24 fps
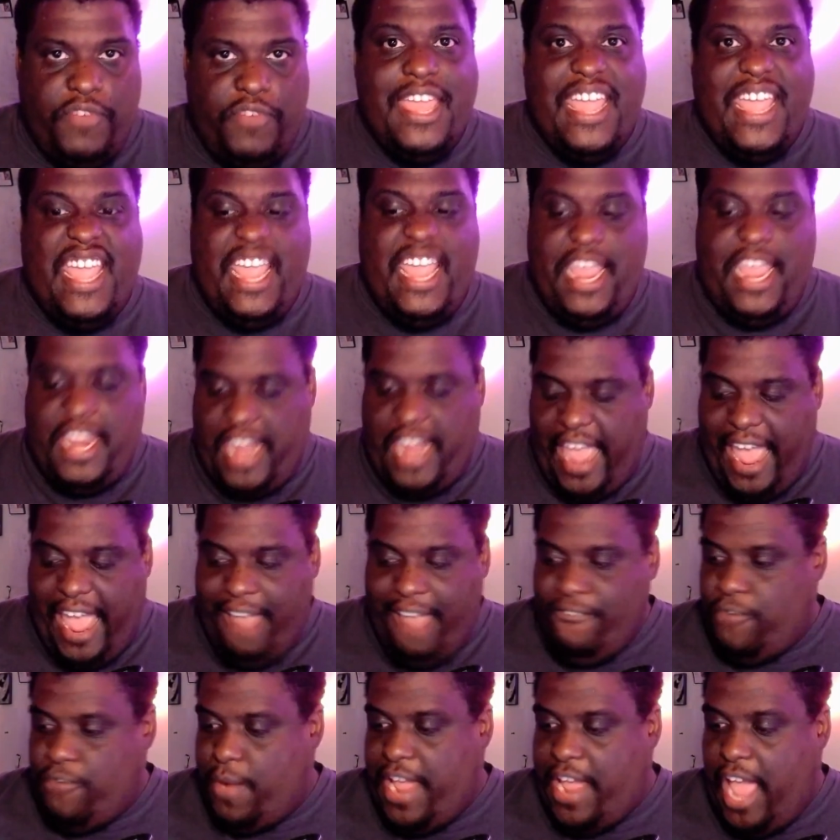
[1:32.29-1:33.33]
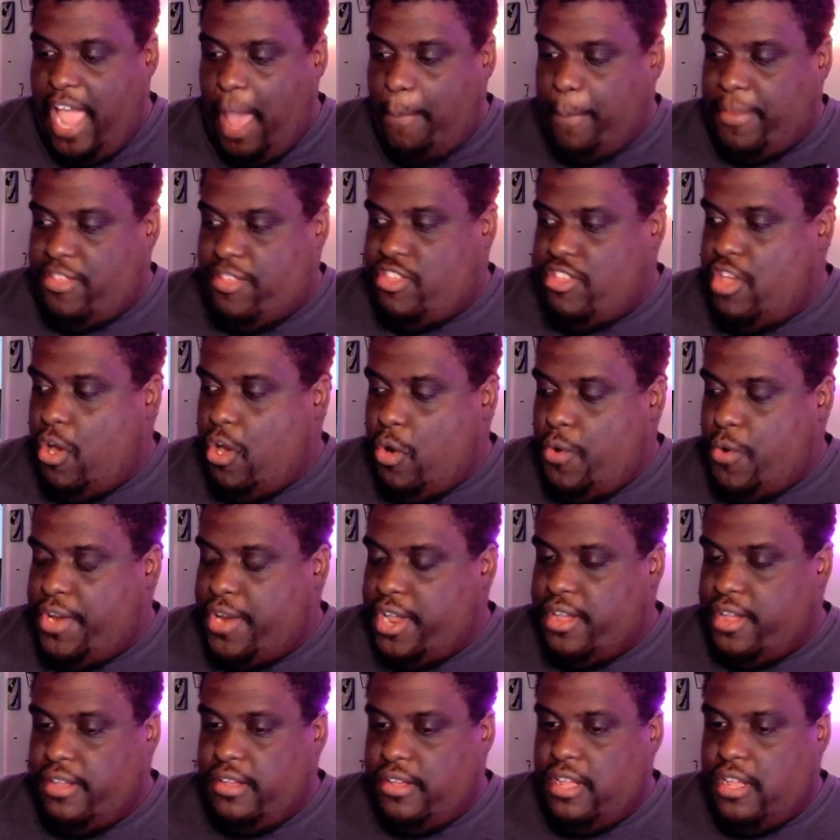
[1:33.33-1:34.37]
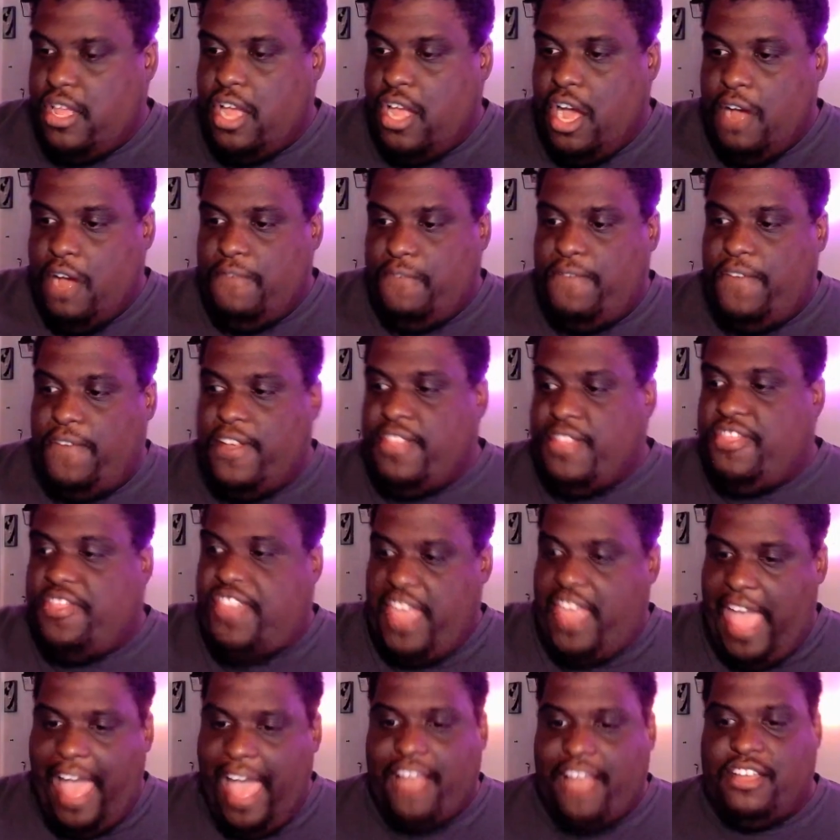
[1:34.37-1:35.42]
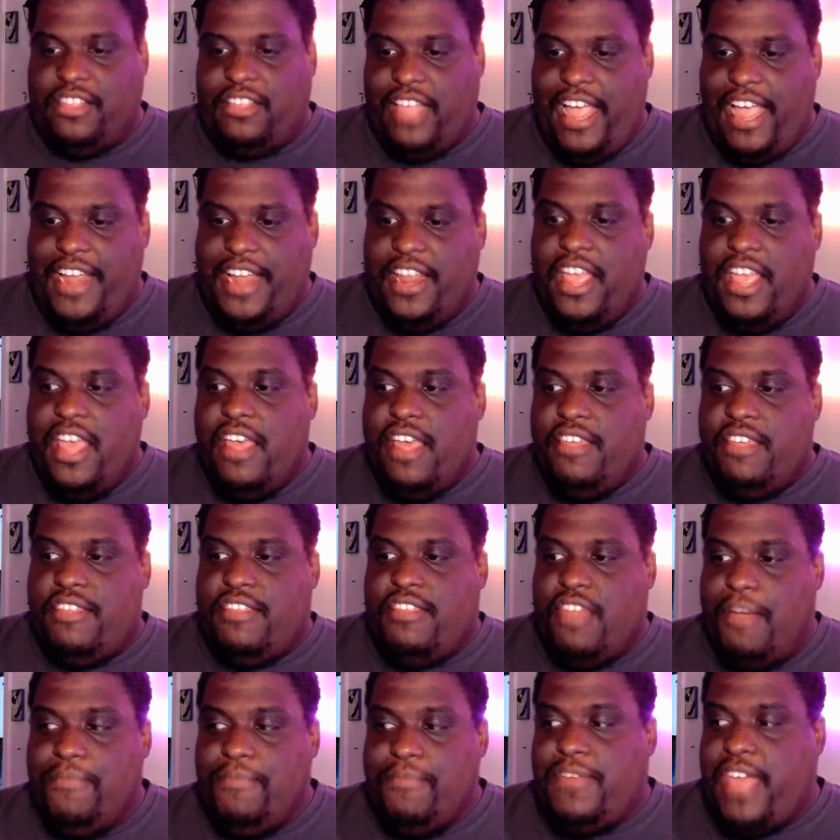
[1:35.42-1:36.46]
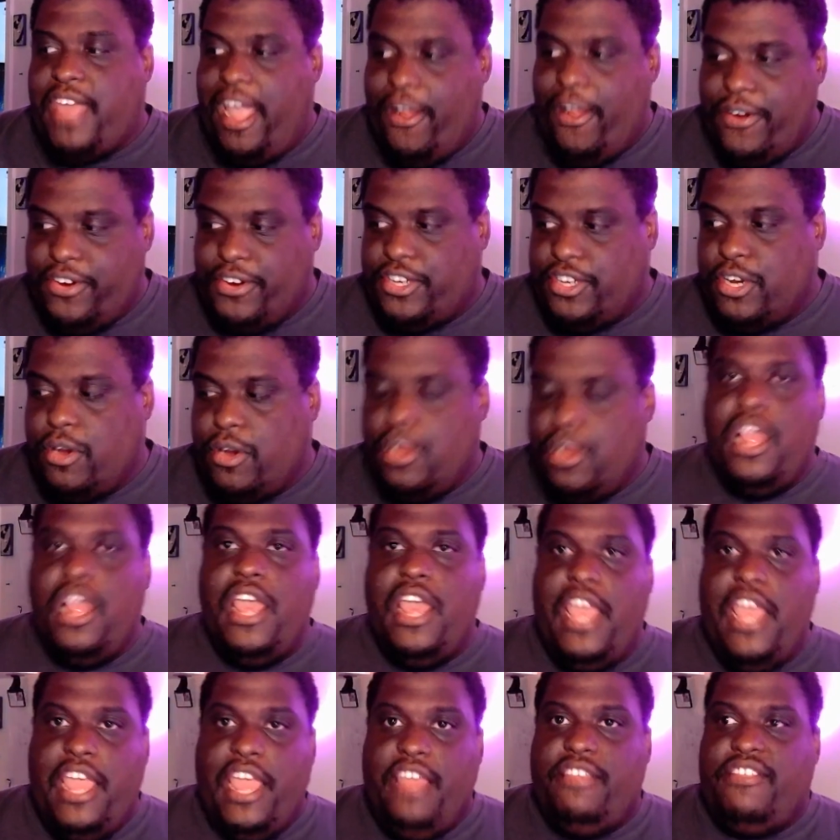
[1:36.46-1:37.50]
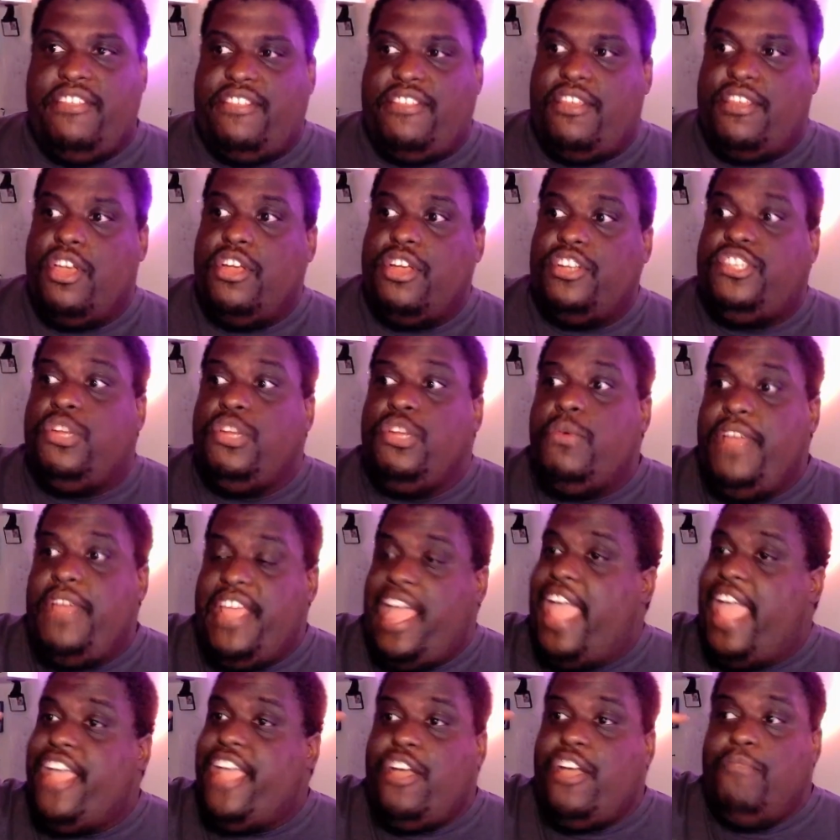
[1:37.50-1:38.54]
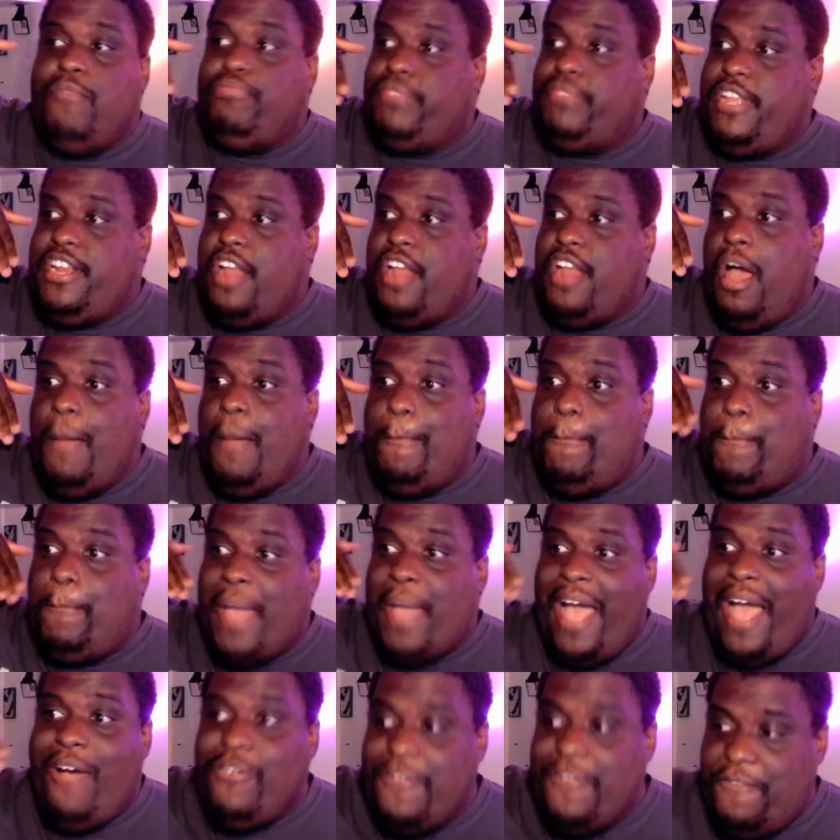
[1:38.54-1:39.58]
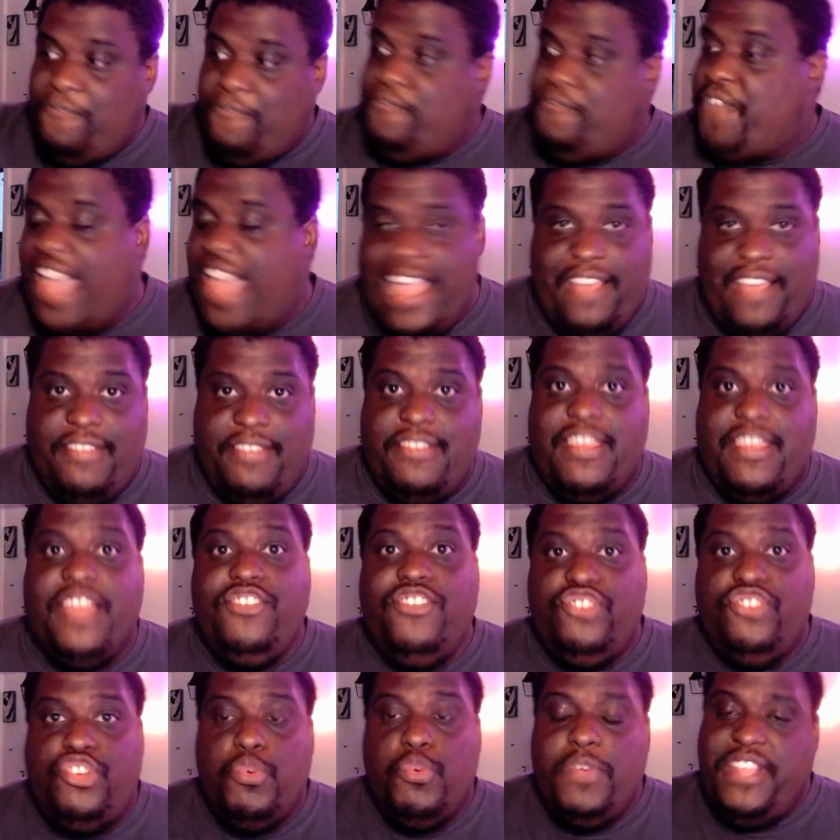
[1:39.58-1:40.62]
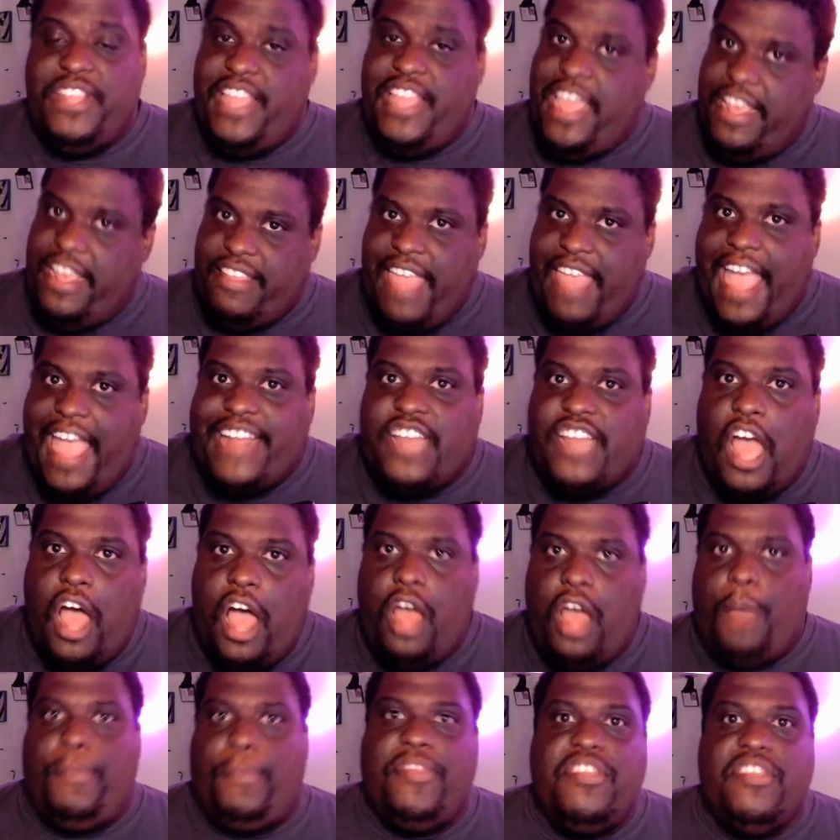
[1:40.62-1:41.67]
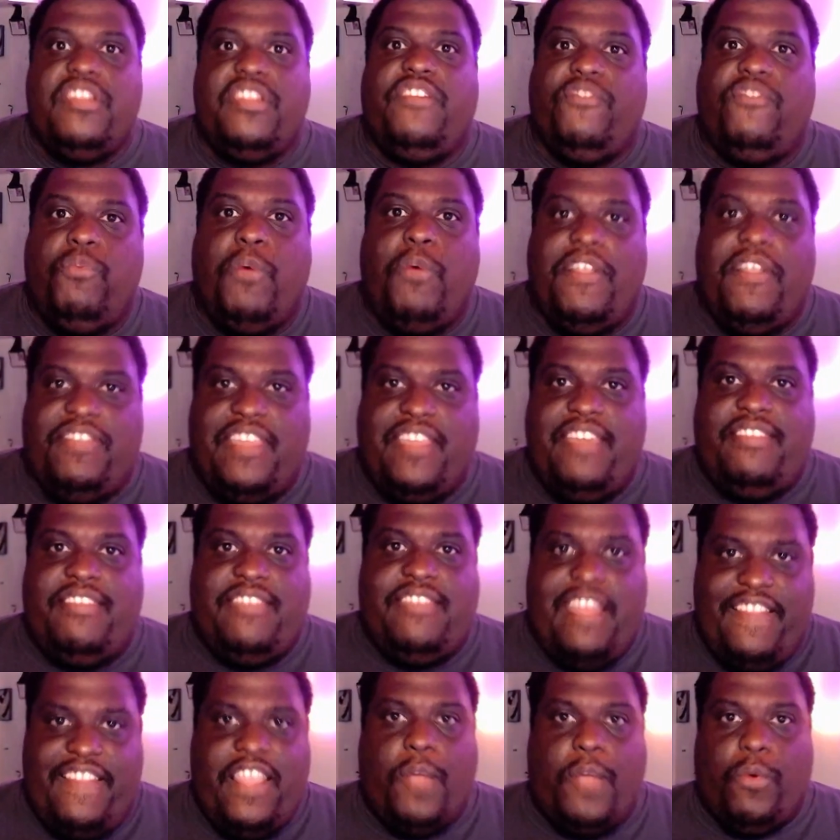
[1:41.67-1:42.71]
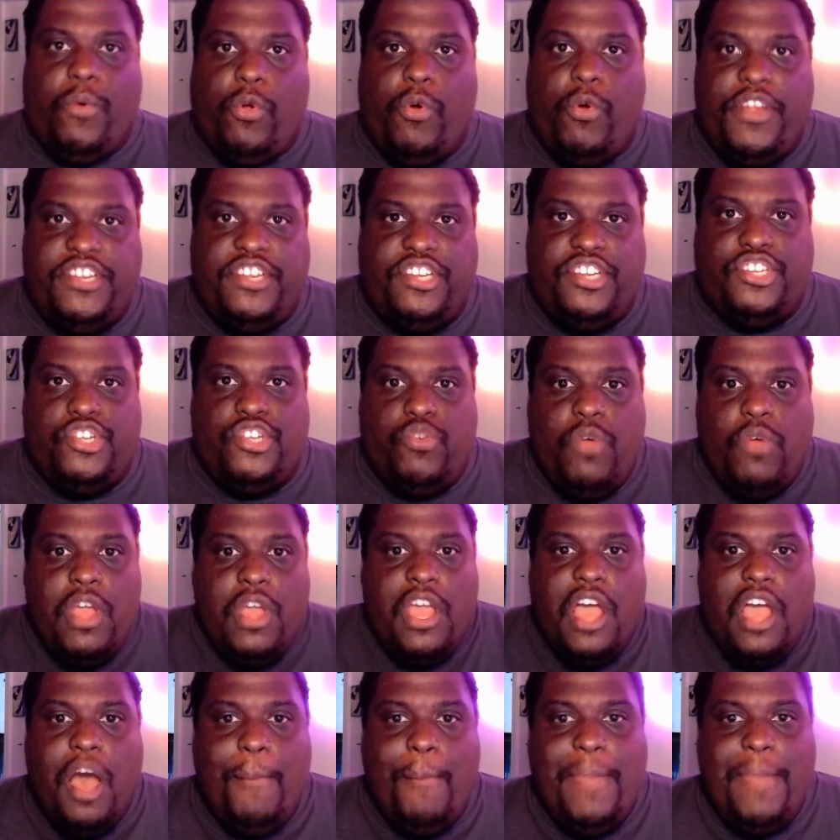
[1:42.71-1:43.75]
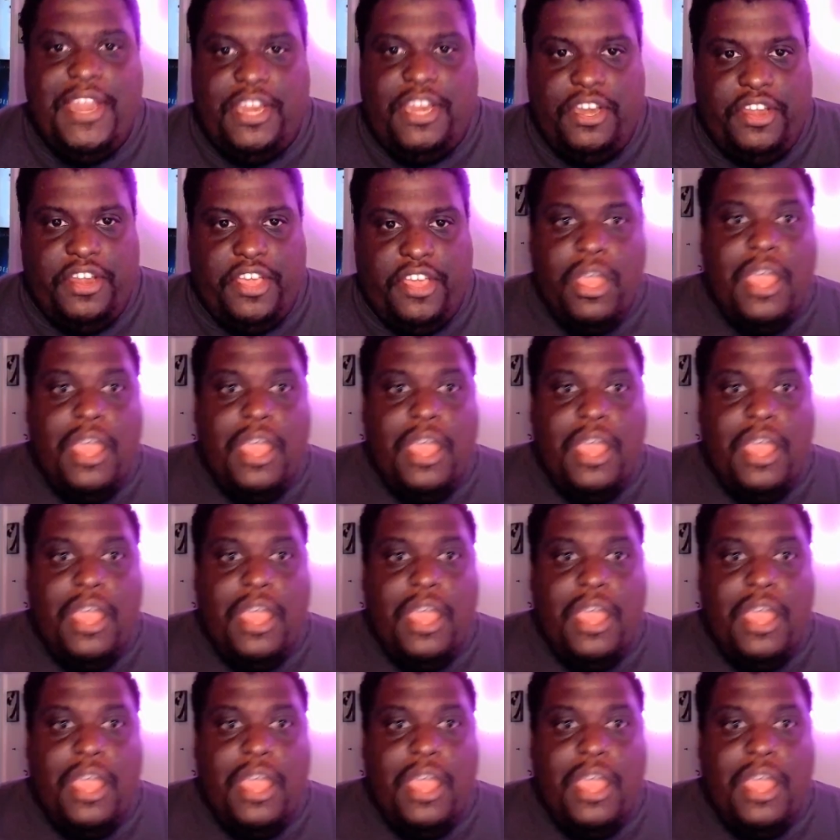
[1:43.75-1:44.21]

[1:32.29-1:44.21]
In every episode of The Acolyte, some character is doing a complete about face and doing the exact opposite of what they said they were going to do a minute ago.